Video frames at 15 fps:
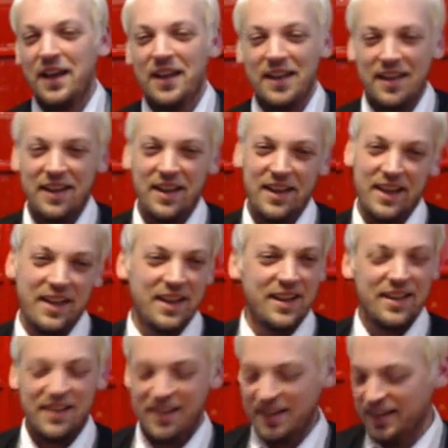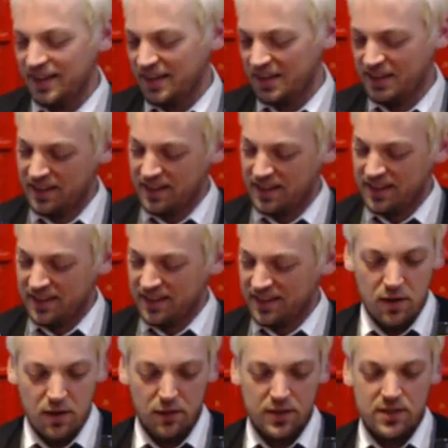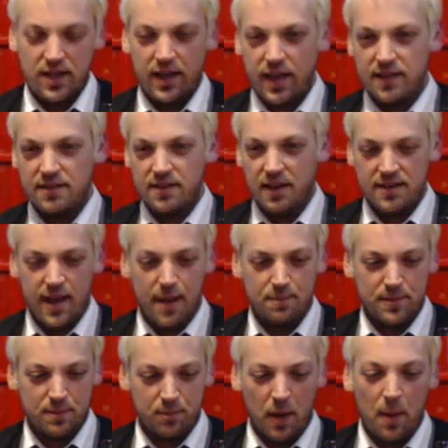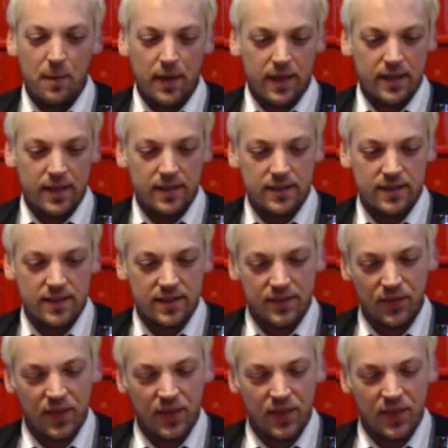I don't know if it's like I tapped a pumpkin.